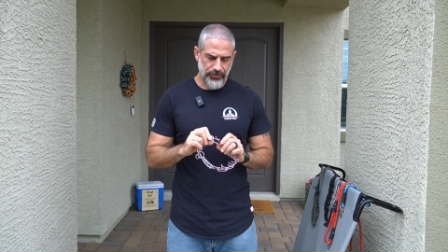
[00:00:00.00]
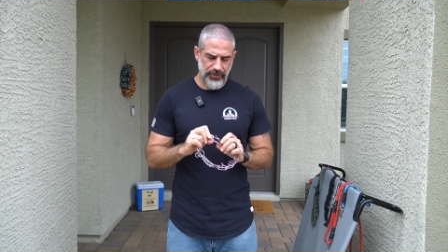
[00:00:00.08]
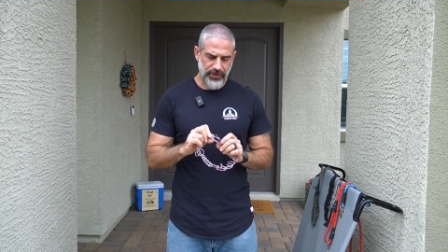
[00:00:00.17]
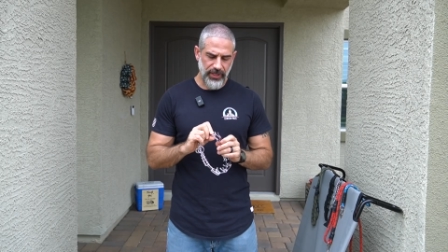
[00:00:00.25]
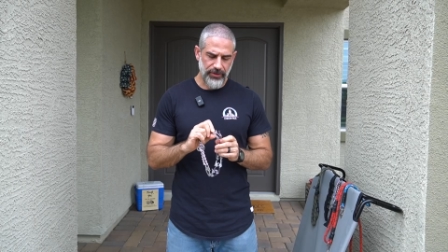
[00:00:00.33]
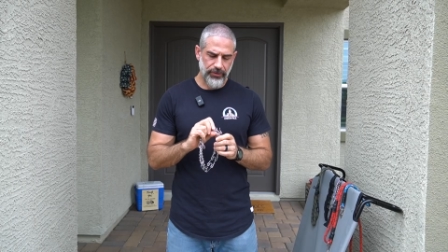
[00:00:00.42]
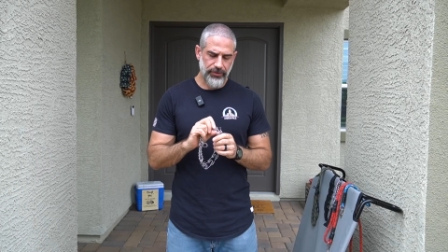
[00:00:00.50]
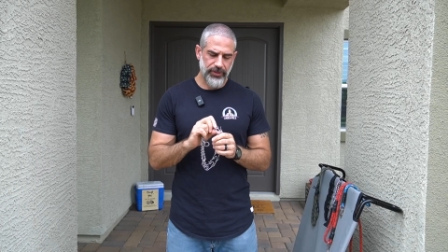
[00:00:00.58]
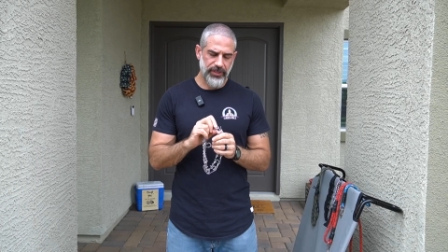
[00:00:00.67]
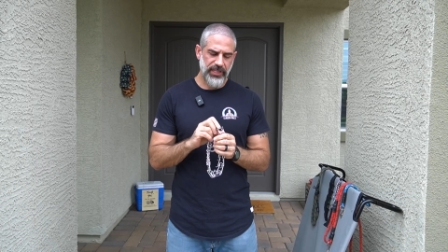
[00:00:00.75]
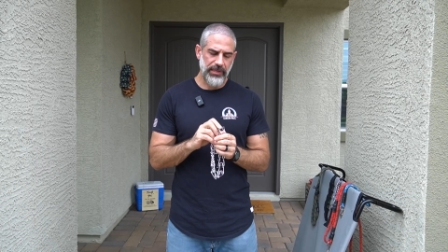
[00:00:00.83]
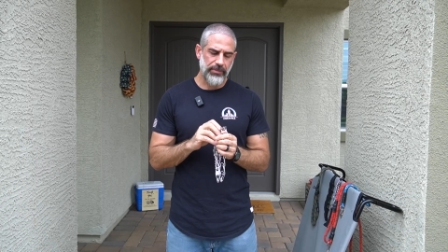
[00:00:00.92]
The other thing
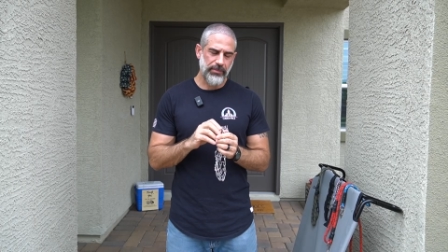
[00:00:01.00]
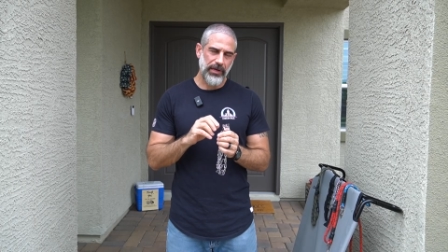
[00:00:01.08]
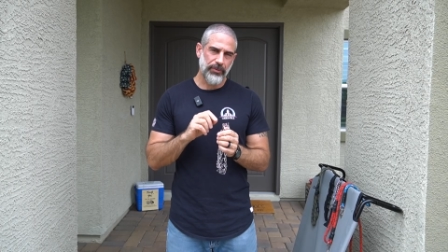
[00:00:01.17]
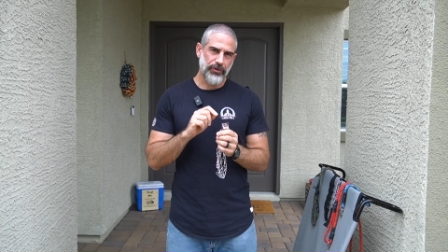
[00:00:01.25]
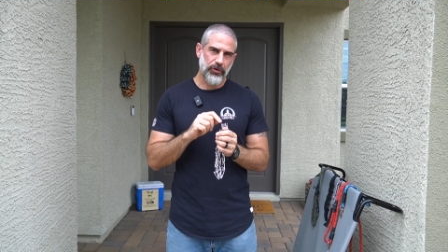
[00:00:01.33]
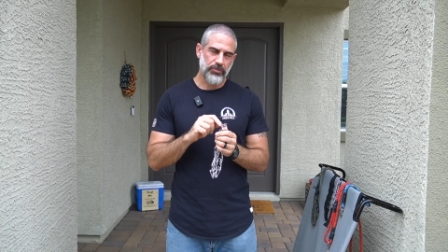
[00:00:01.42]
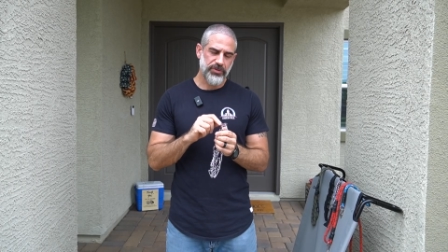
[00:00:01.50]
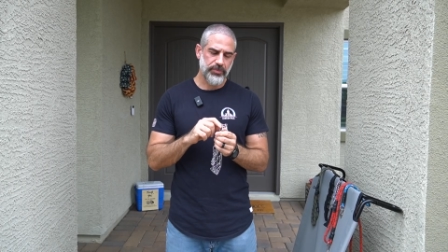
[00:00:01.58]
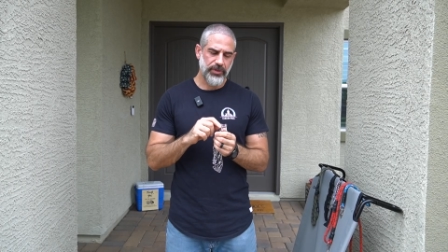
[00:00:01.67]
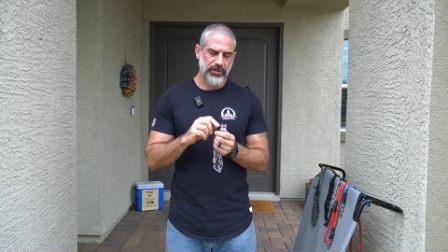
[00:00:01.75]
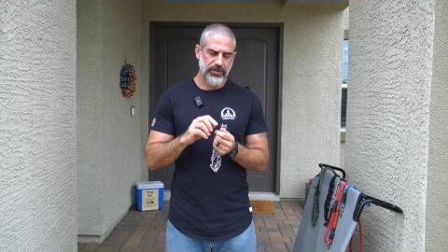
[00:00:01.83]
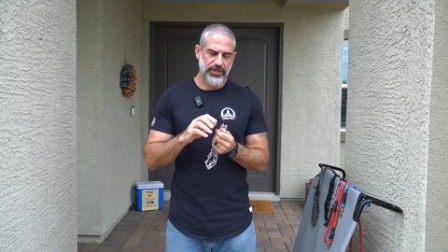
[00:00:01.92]
to keep in mind with Herm
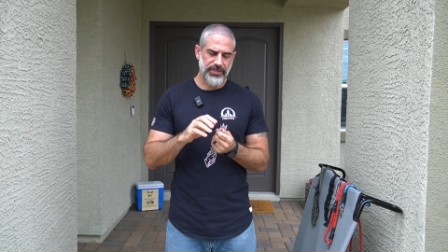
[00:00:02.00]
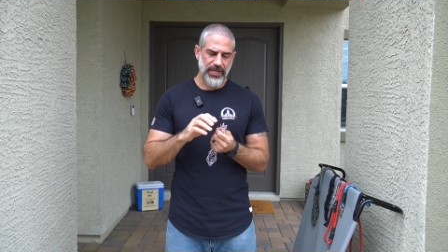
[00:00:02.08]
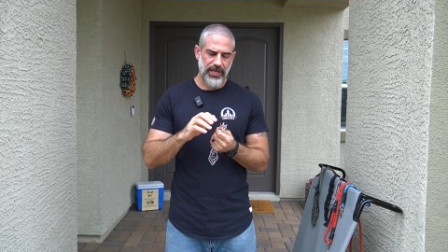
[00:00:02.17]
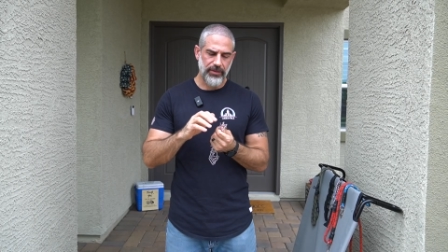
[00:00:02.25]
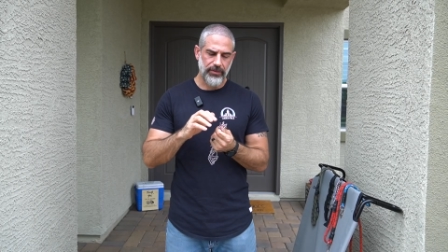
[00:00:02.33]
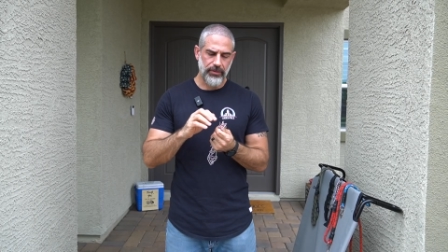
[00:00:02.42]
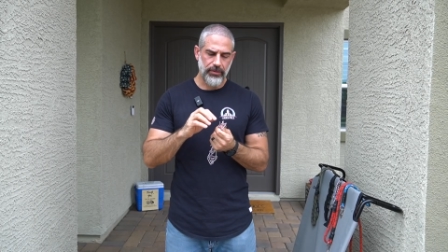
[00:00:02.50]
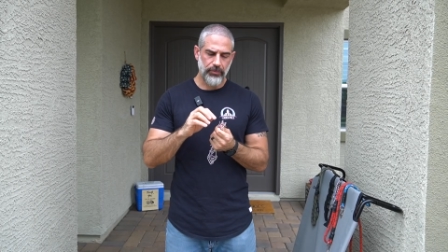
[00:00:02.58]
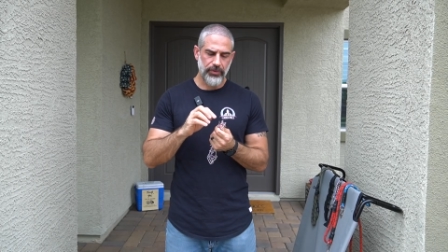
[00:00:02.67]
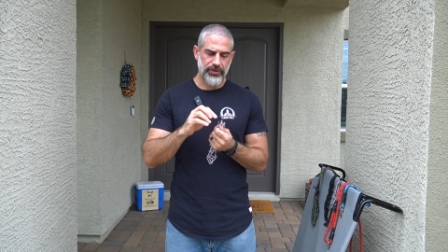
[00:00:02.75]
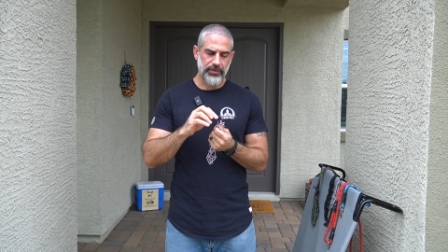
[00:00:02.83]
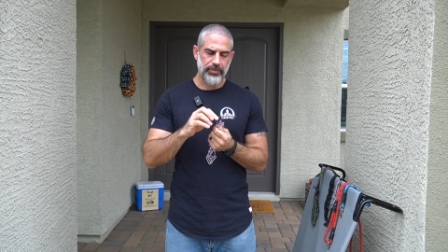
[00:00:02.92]
Springer is that
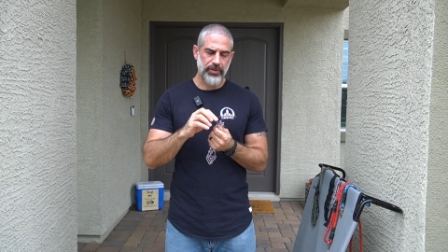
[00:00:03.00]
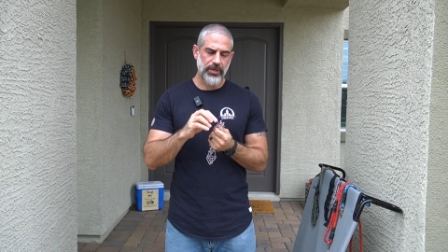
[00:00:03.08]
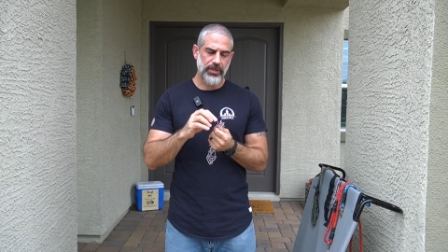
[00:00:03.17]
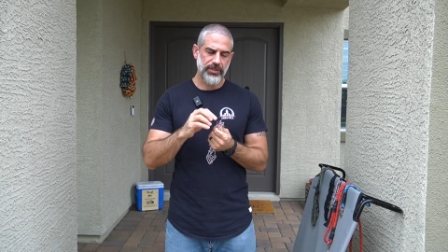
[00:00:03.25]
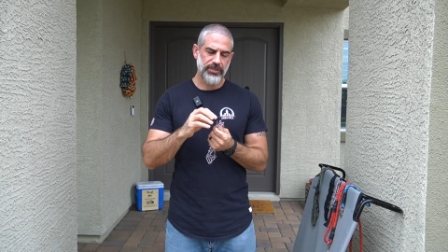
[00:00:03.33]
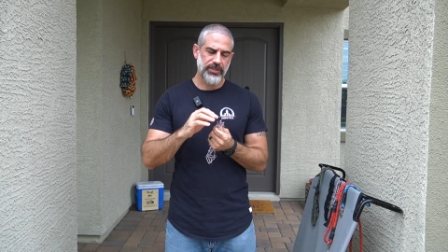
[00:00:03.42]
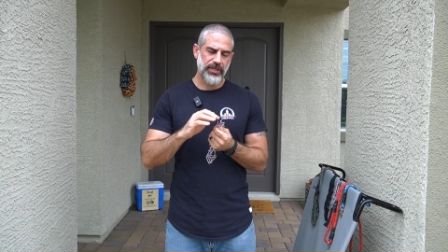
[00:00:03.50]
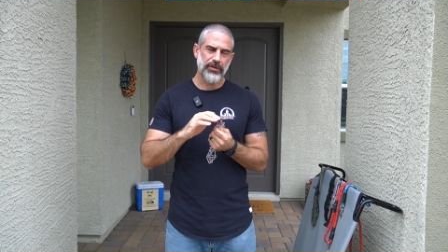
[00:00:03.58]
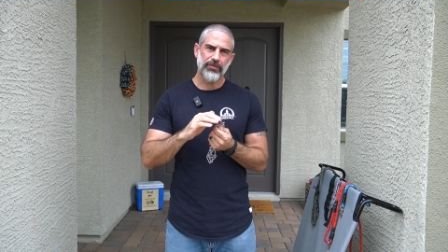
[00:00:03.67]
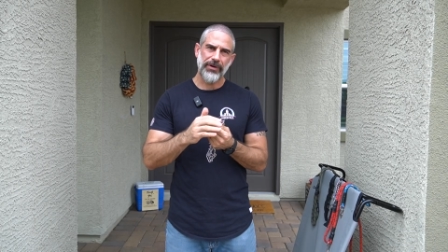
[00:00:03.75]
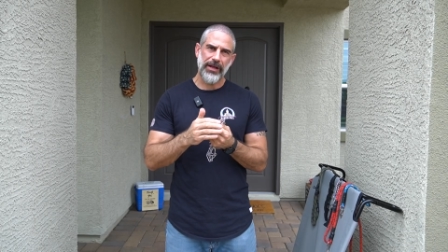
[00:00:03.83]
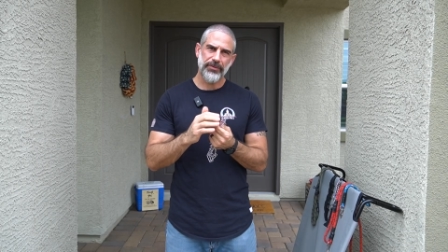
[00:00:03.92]
with the prongs, they're
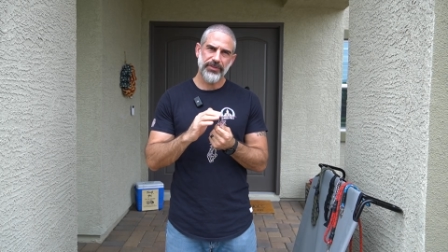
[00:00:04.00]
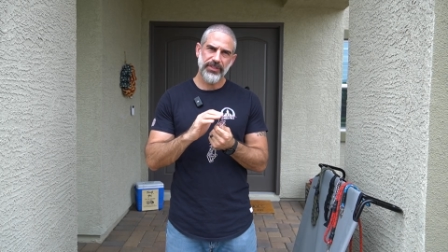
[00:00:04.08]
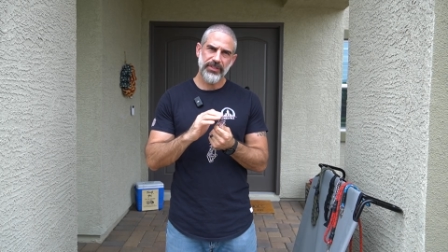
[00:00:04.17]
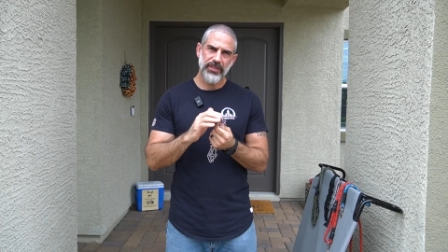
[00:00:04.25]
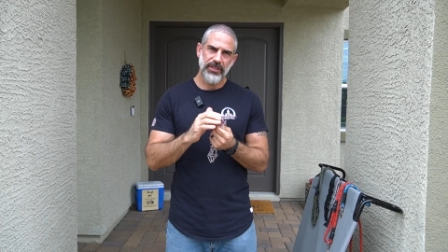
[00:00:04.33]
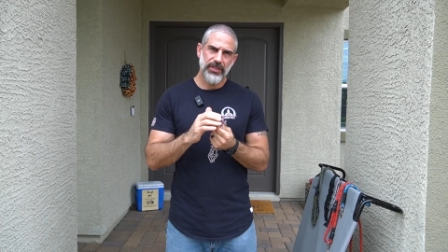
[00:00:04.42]
rounded.